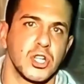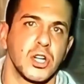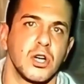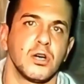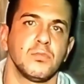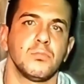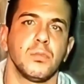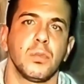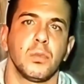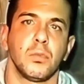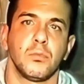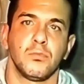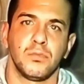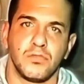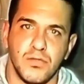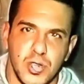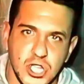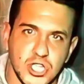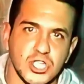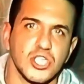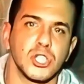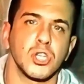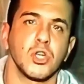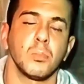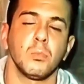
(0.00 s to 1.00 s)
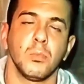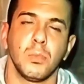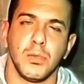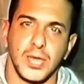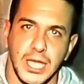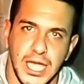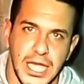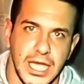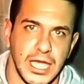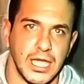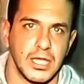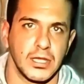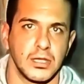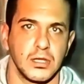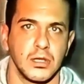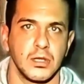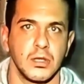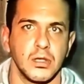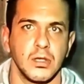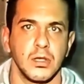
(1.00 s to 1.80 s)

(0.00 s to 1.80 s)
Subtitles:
of professional playing.